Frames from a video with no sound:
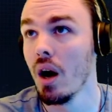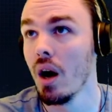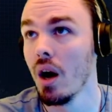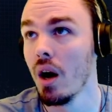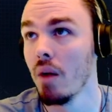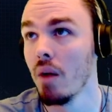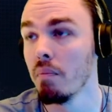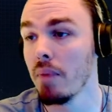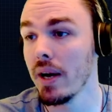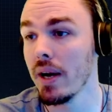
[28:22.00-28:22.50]

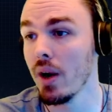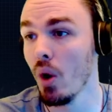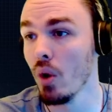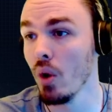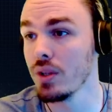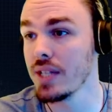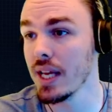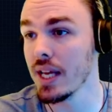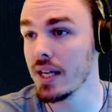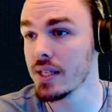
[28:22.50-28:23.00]
My whole
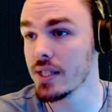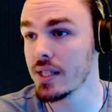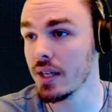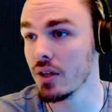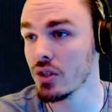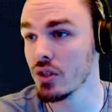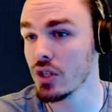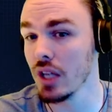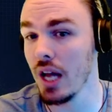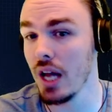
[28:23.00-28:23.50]
data center
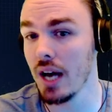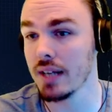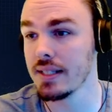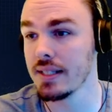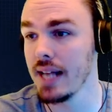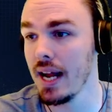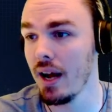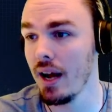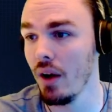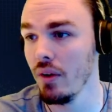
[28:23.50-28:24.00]
is locked
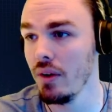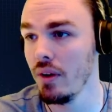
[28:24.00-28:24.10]
down?